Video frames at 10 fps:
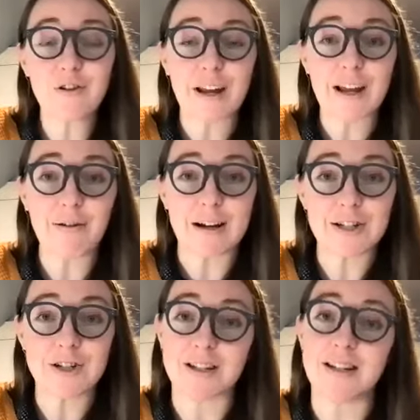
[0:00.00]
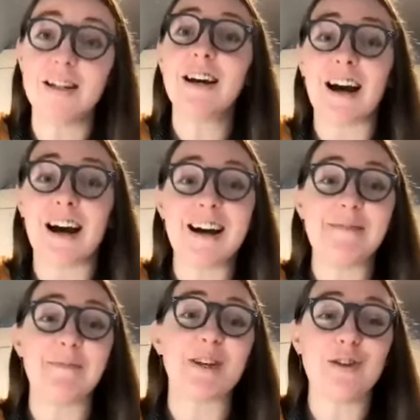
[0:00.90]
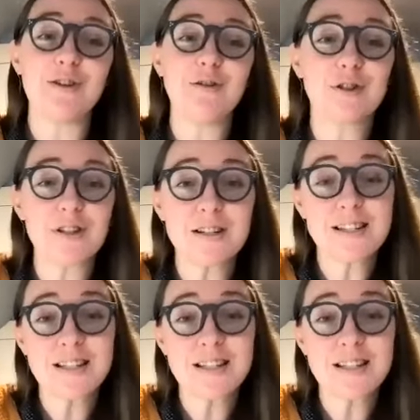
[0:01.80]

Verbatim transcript: great question. Um, you should